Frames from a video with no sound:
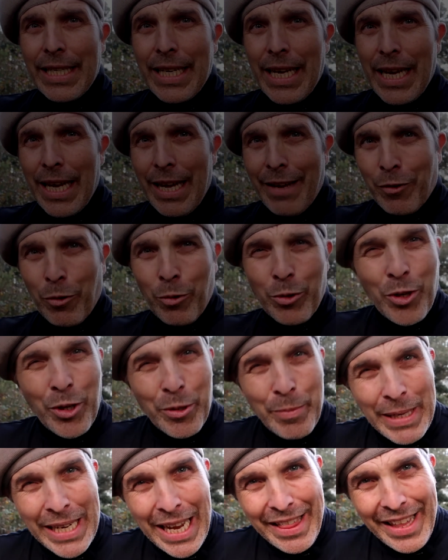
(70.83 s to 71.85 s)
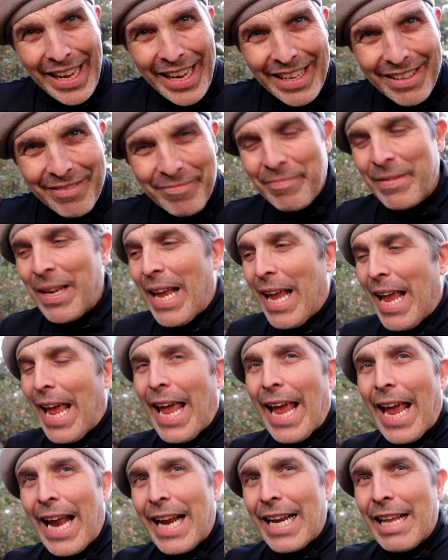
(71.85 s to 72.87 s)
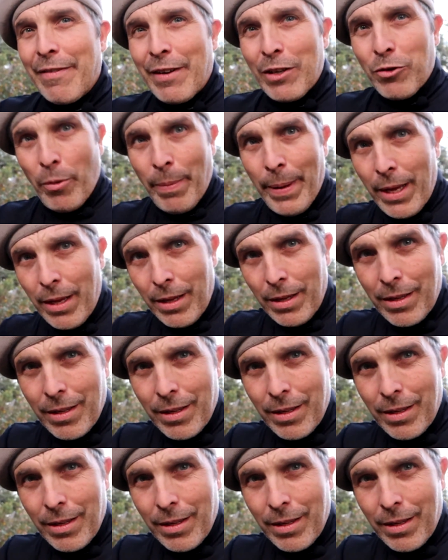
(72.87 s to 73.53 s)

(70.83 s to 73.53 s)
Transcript: of course cost me nothing, and if I drop it,